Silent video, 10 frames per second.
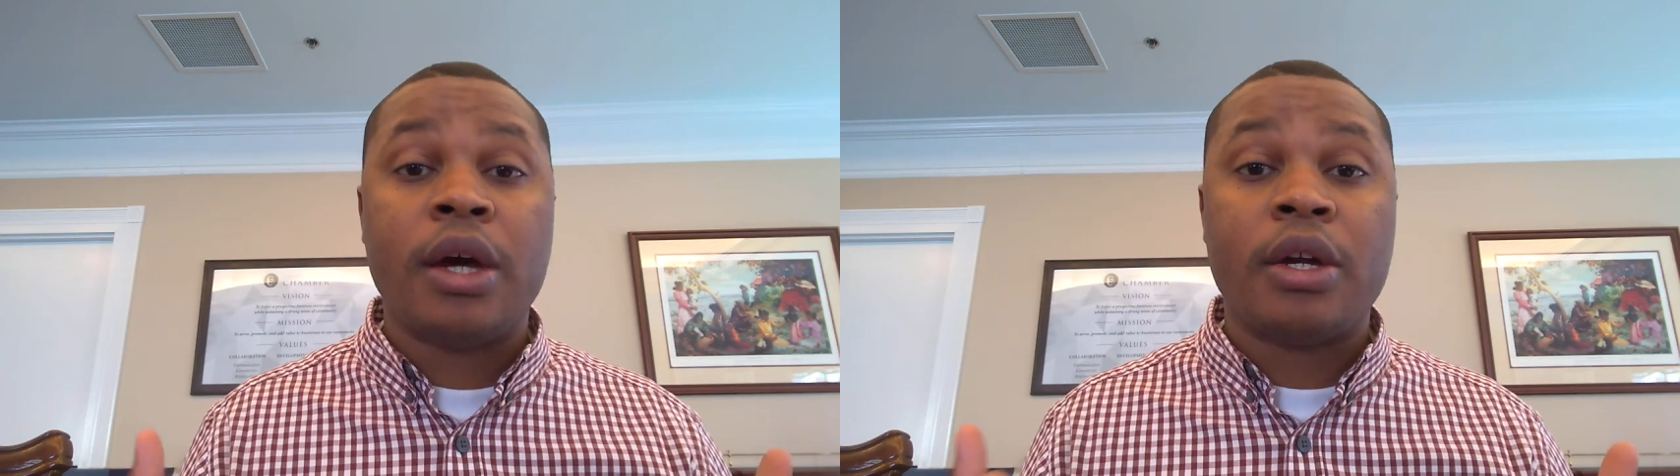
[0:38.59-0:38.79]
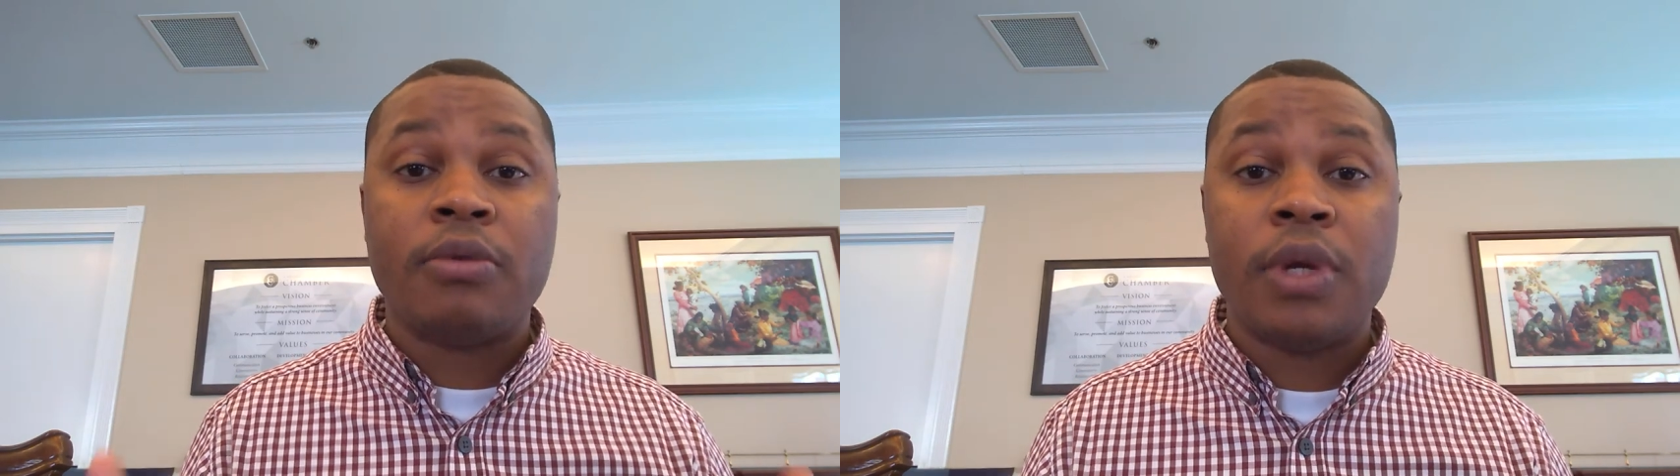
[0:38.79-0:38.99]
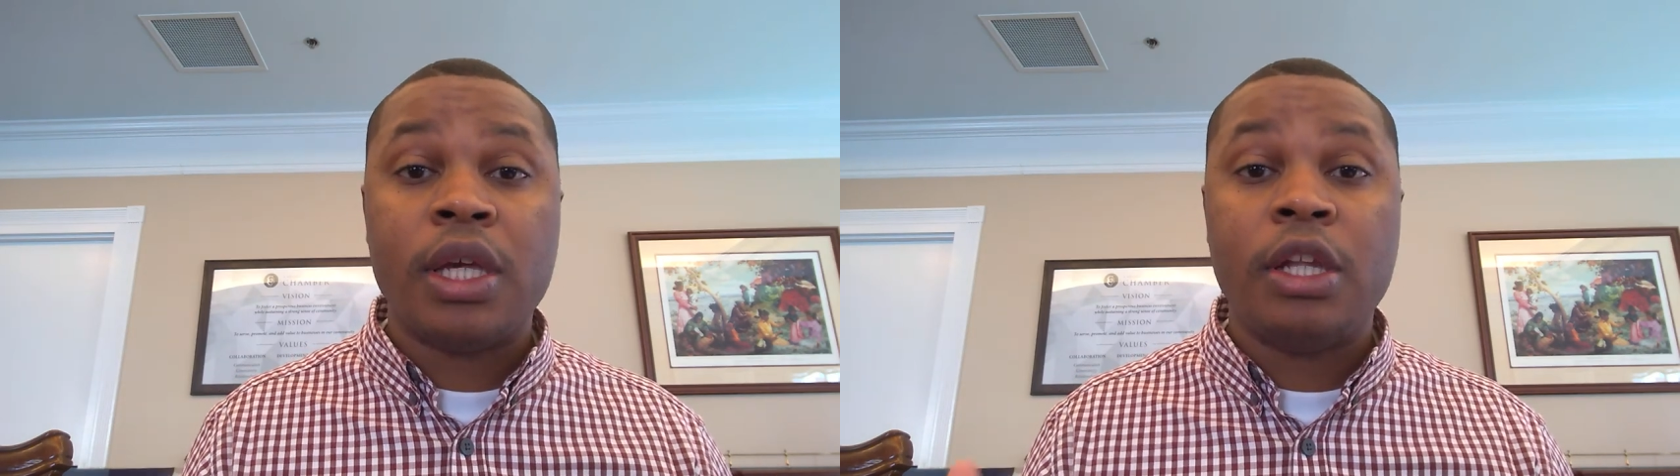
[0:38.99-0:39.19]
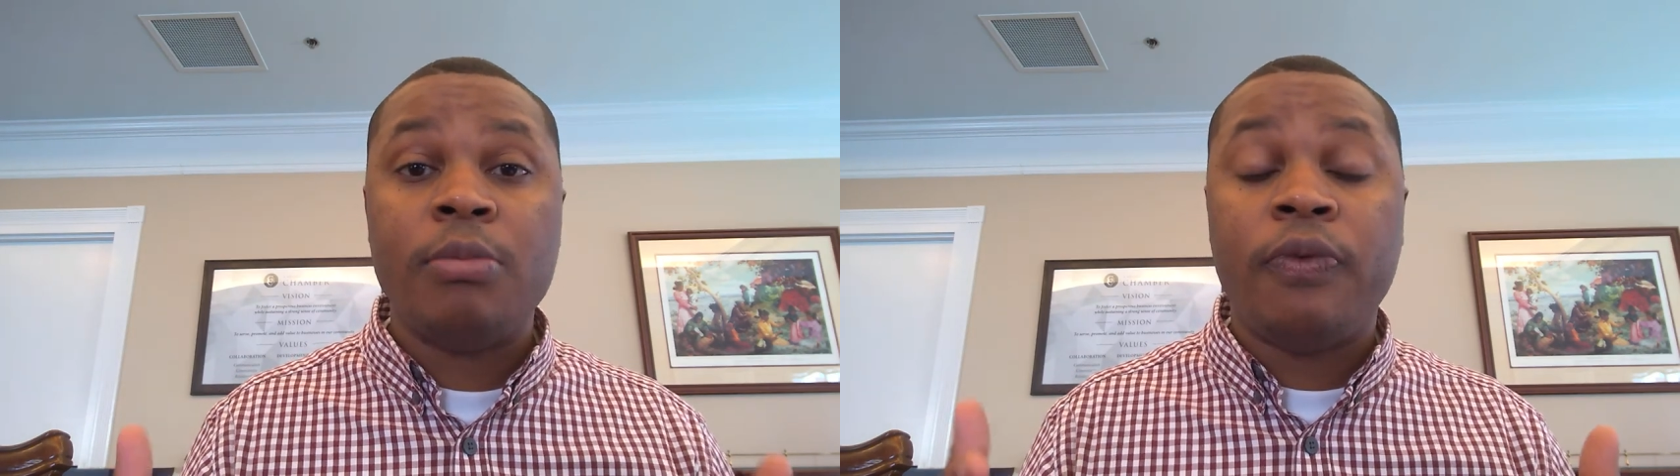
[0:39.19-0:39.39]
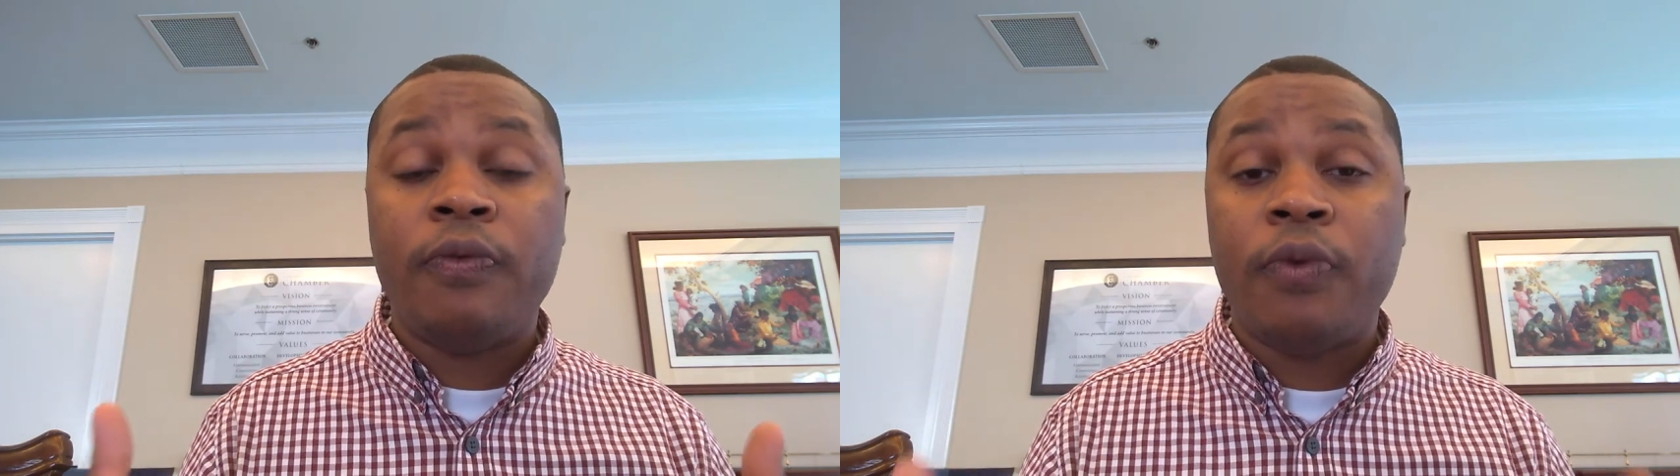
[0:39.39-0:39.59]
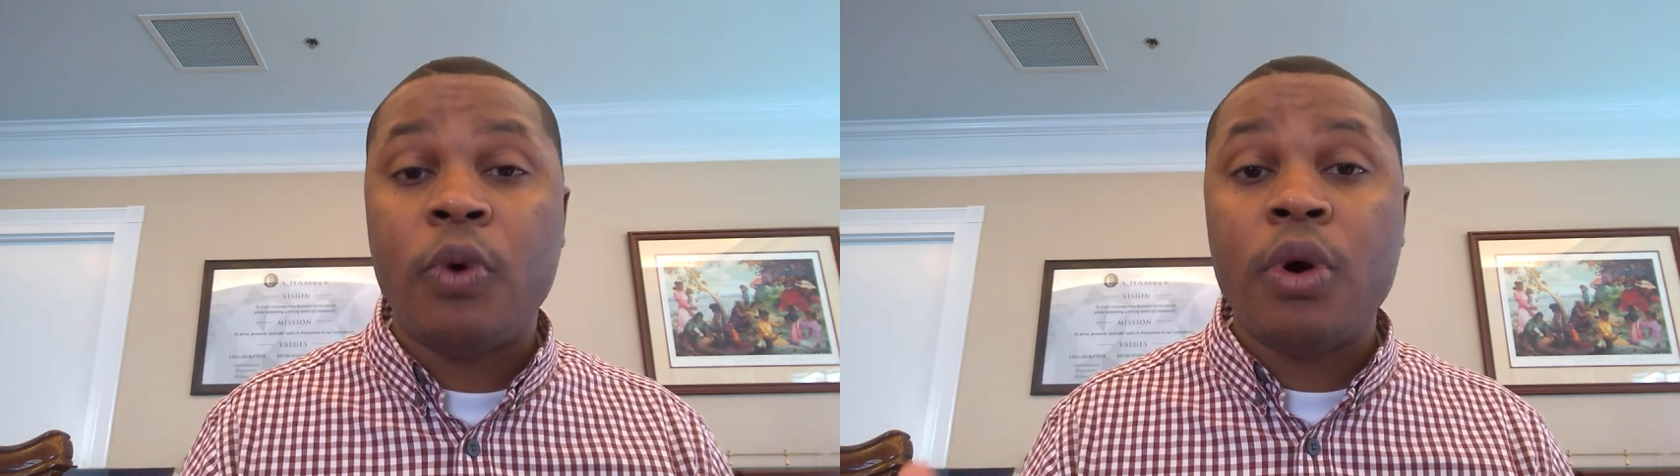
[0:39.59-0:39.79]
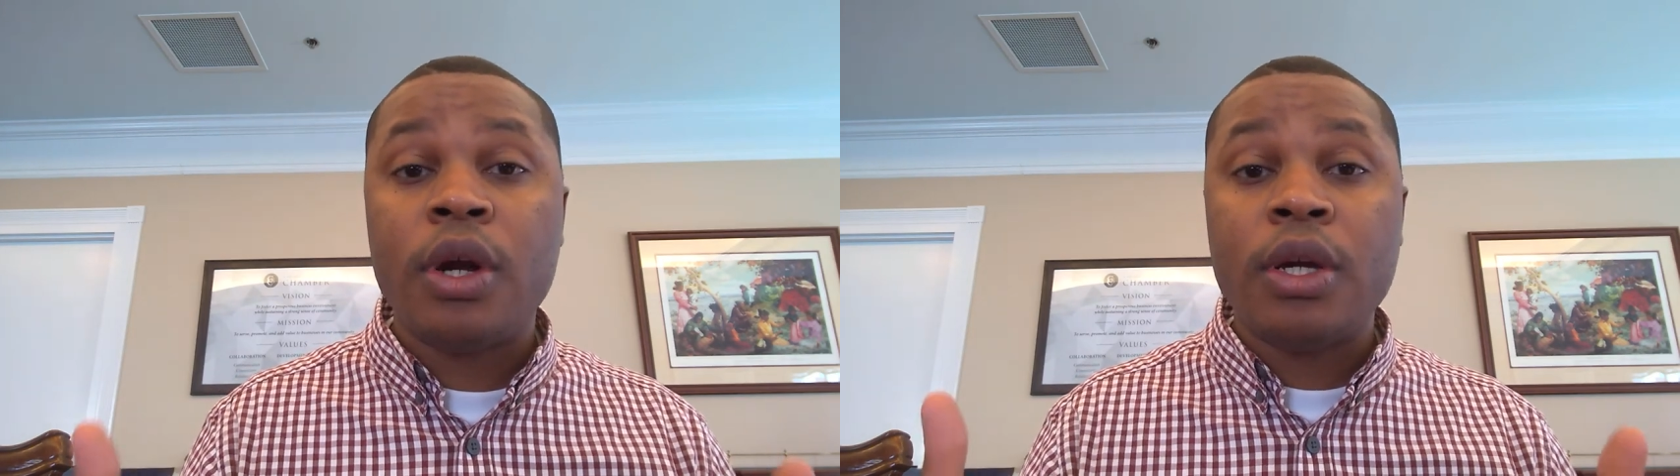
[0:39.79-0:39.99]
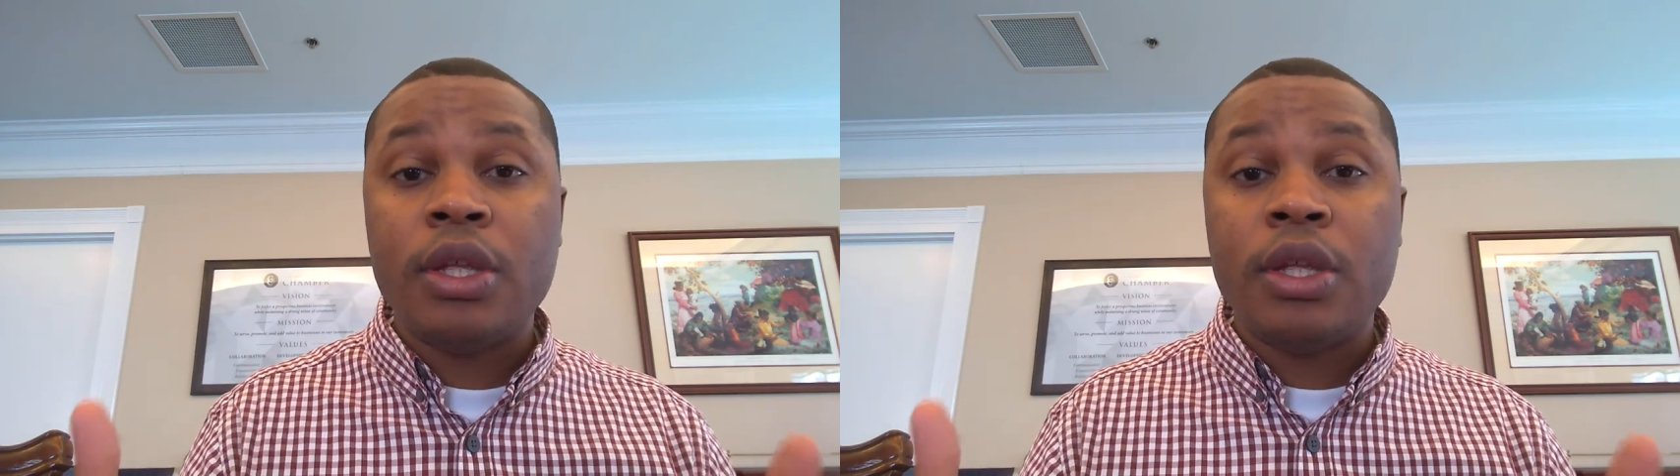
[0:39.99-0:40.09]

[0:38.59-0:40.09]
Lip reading: a curriculum for